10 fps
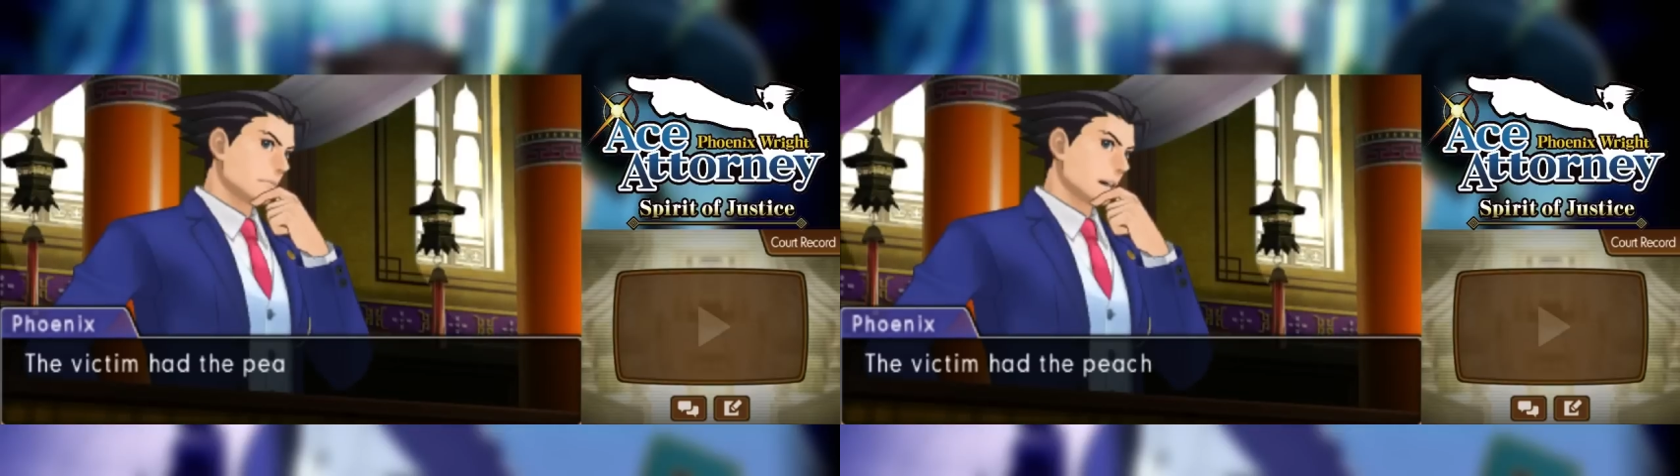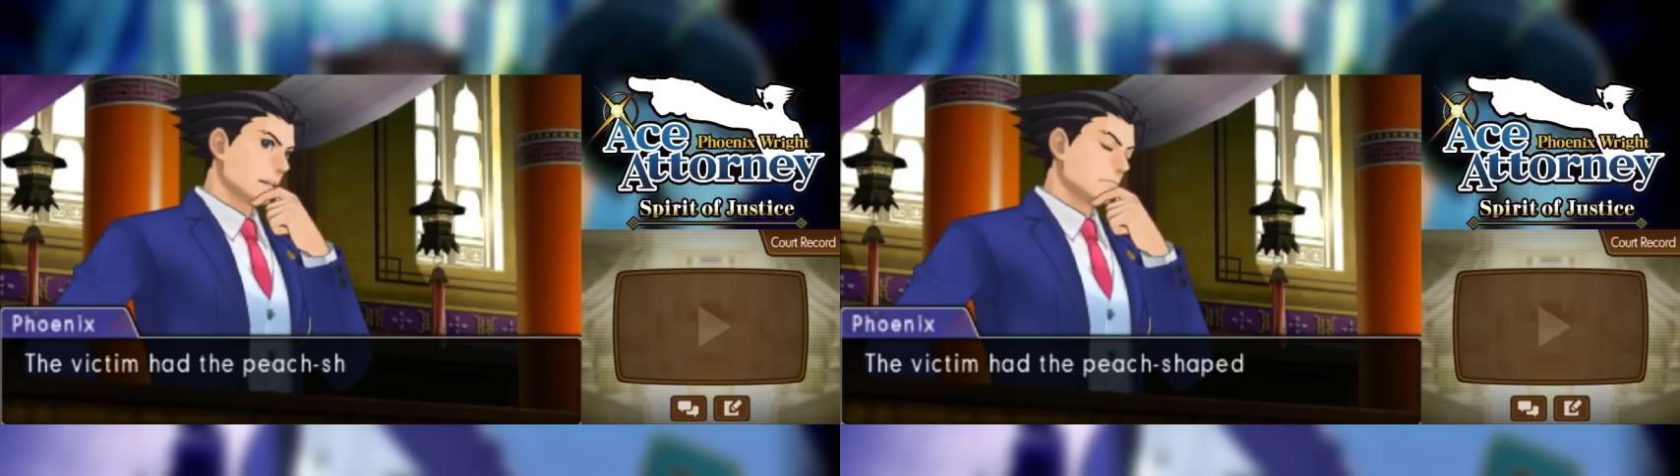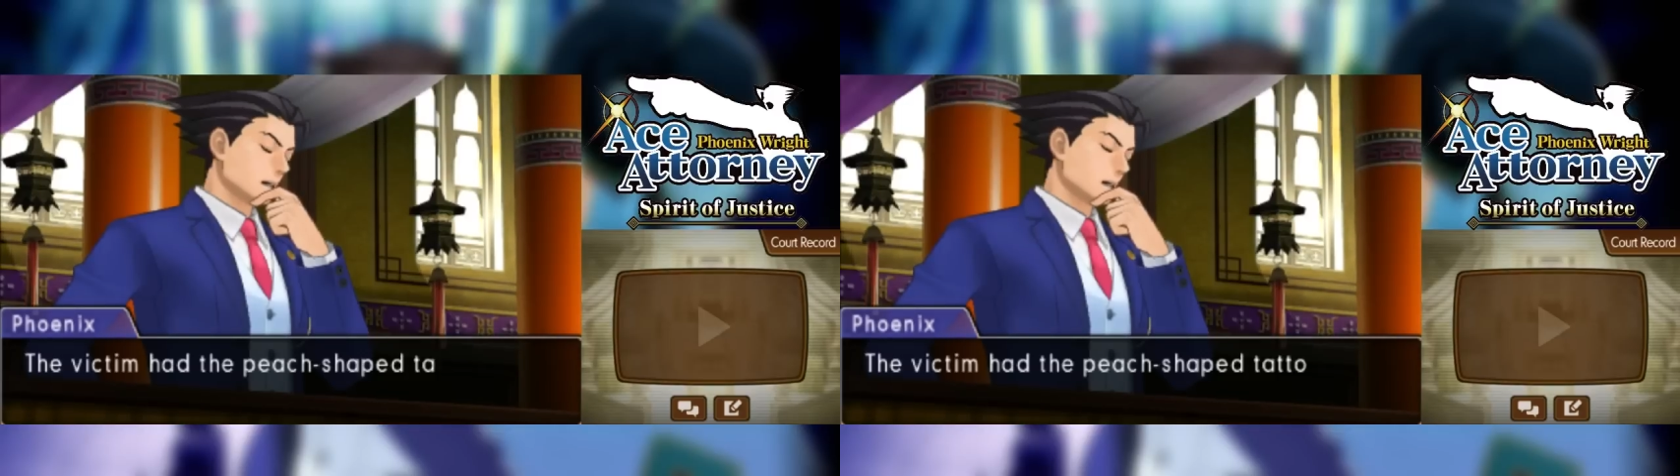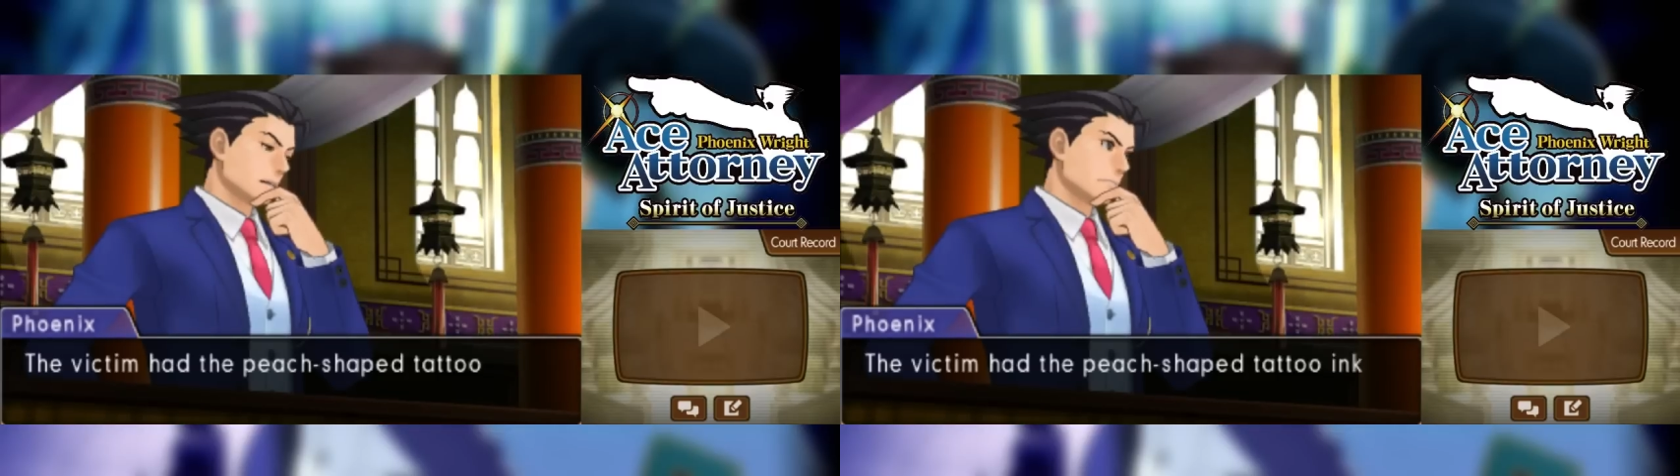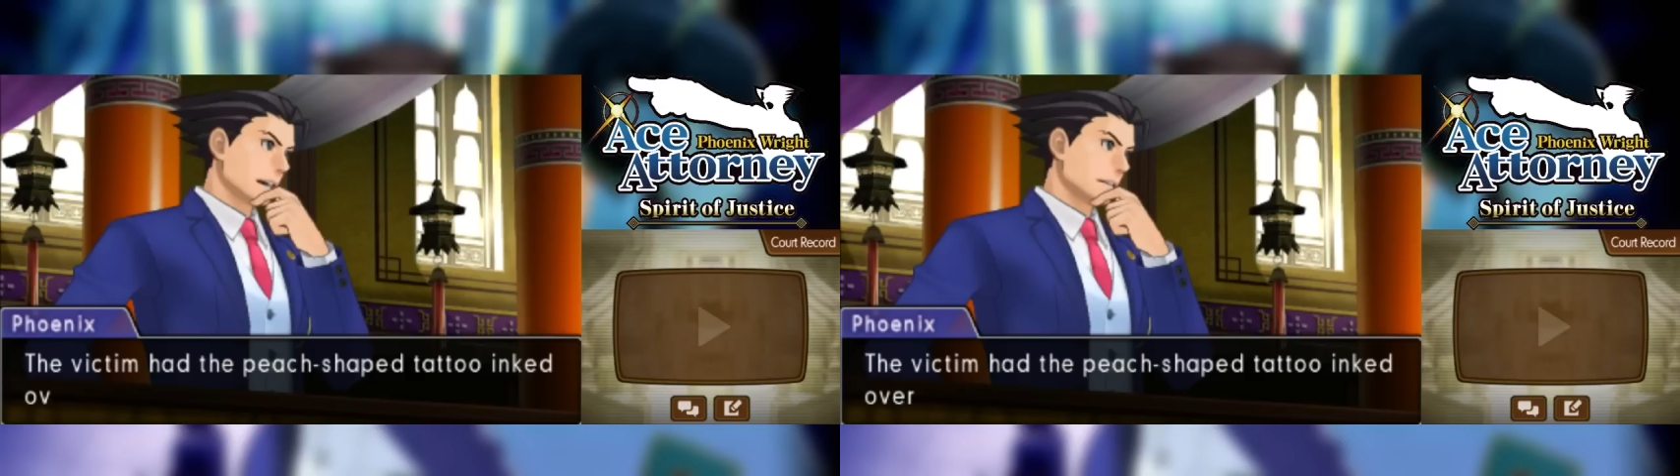The victim had
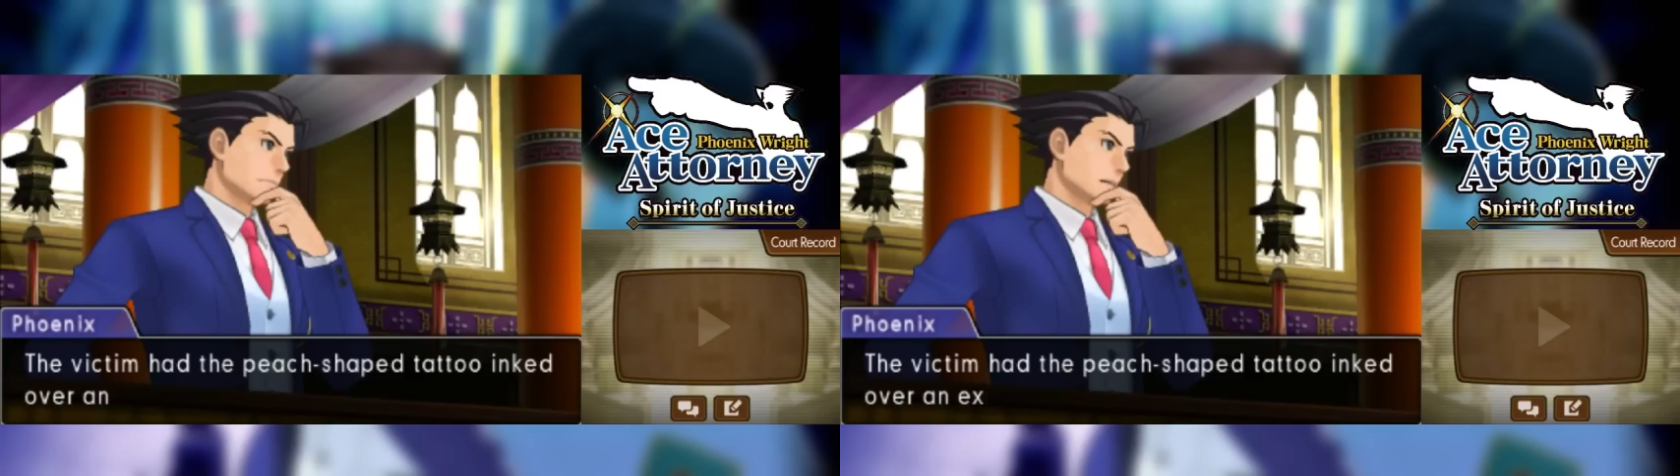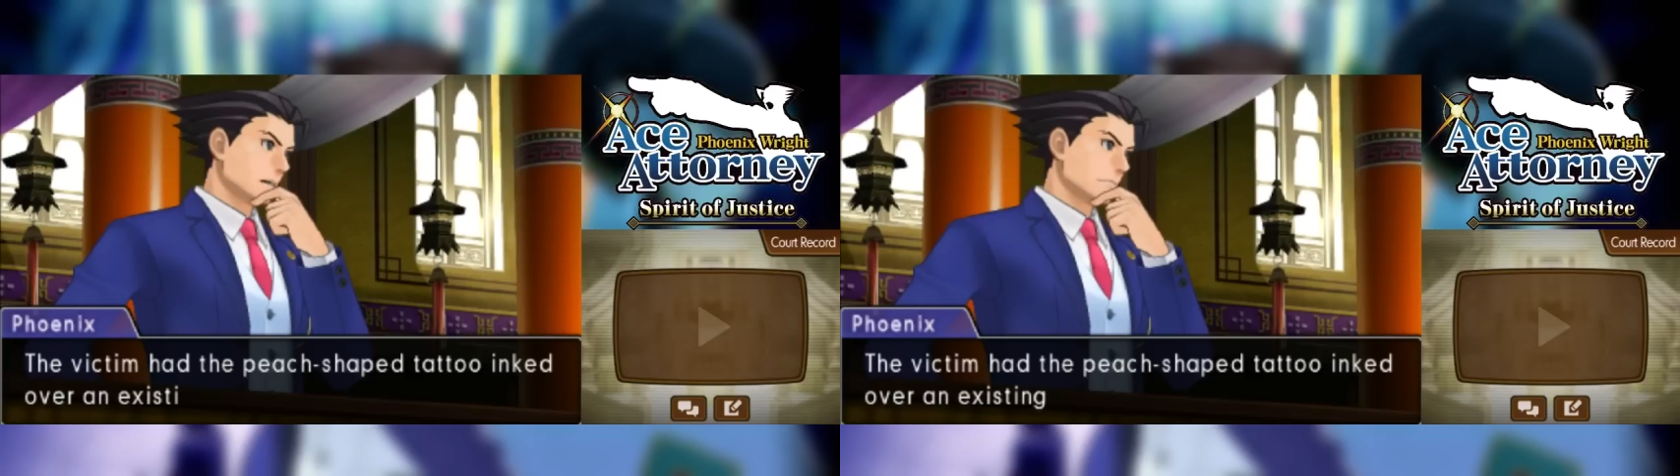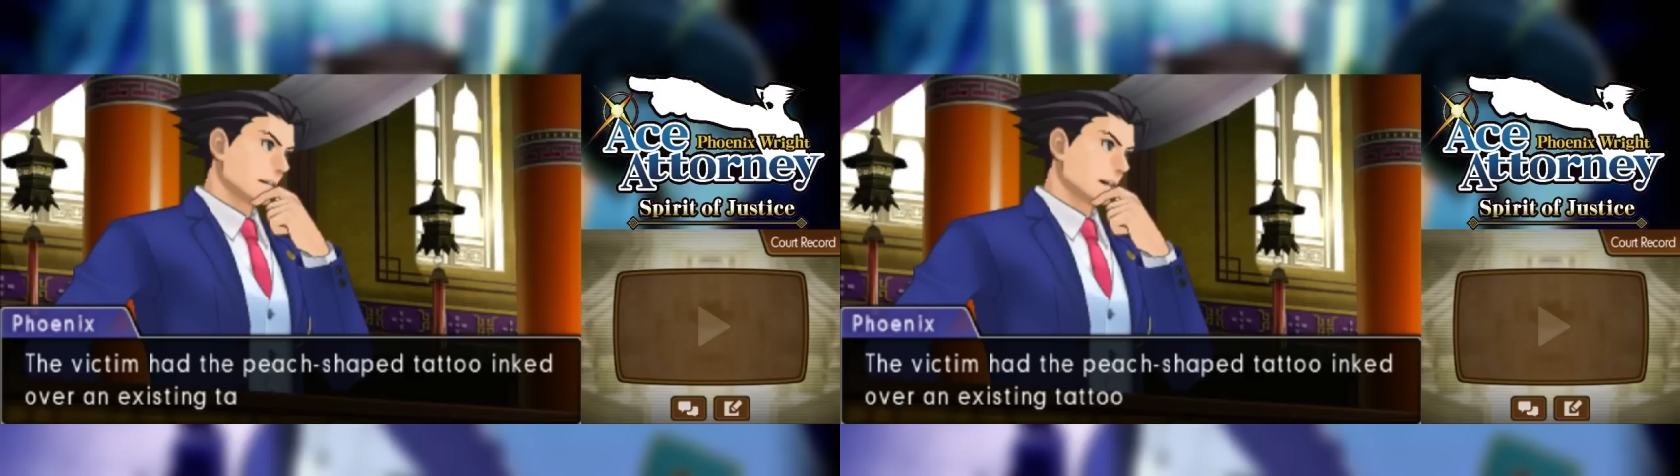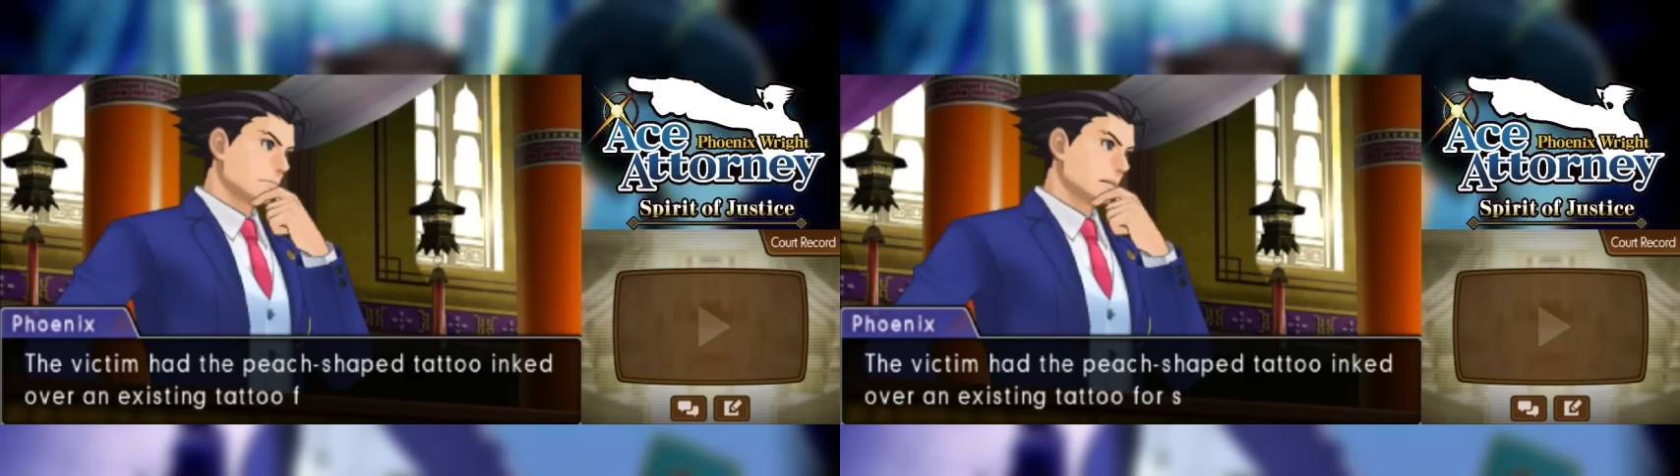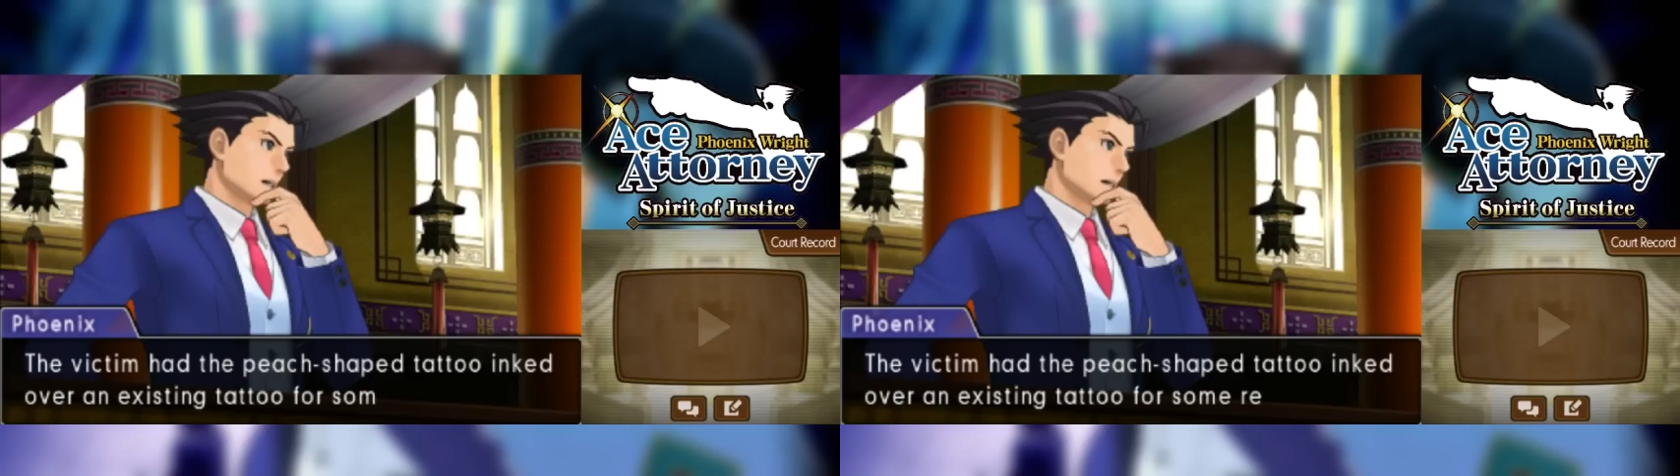a peach-shaped tattoo